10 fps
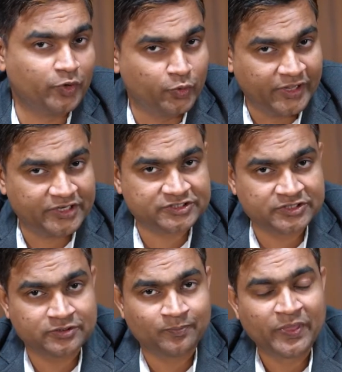
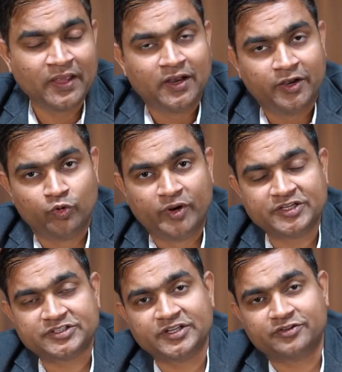nudation.
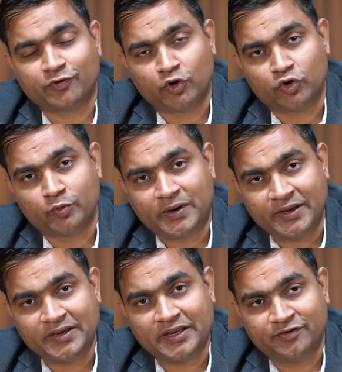Nudation is followed by
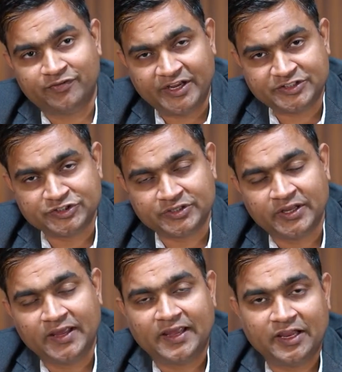invasion.
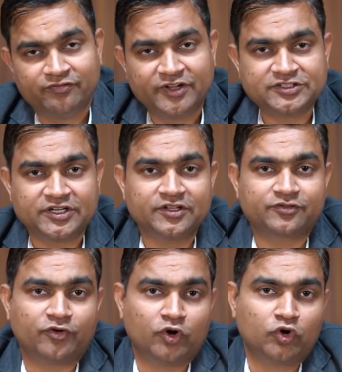Invasion is
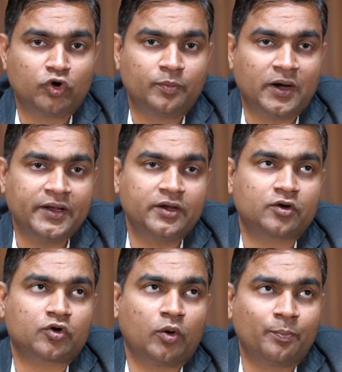followed by
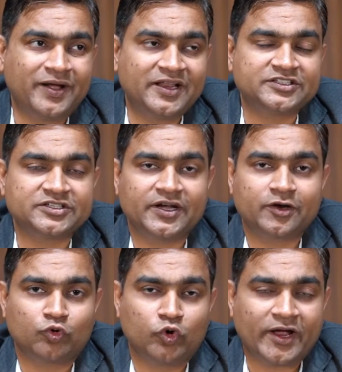competition
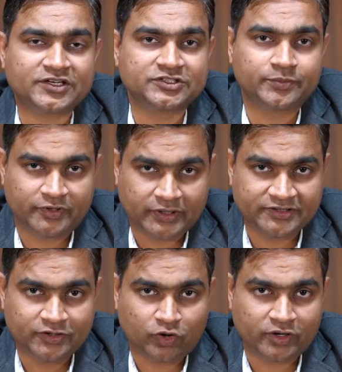and coaction by
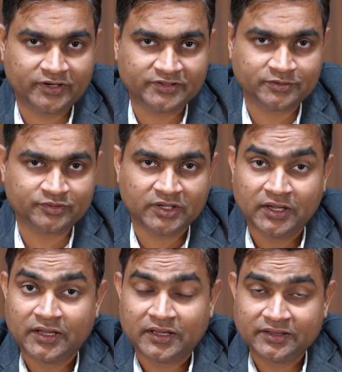the organisms.
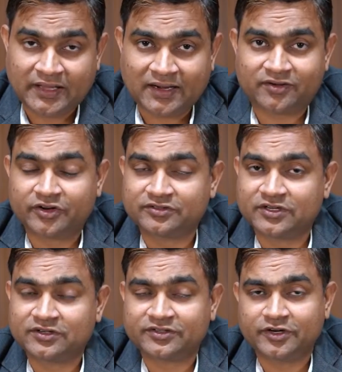That
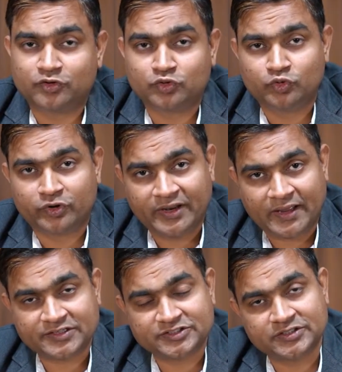results into
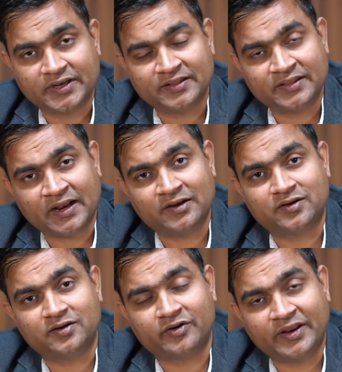reaction, and that
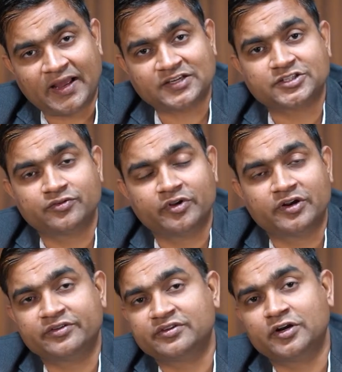reaction will
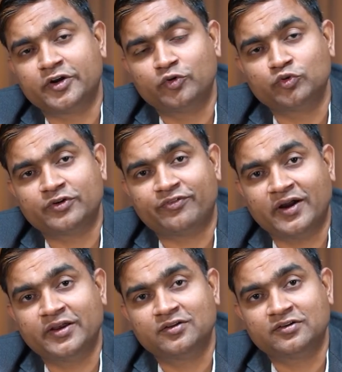result into the
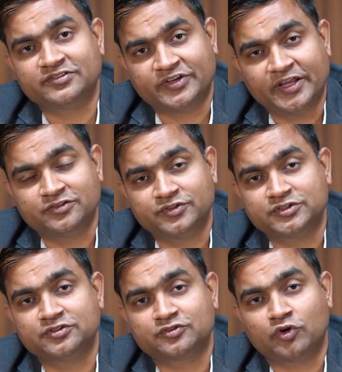final stage,
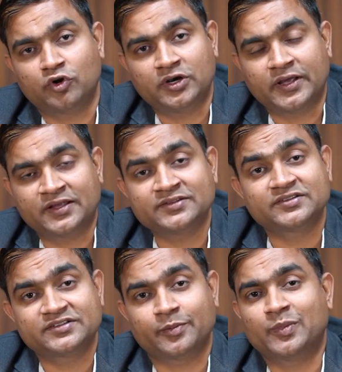which is called as
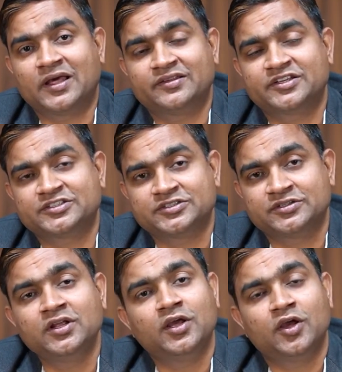stabilization,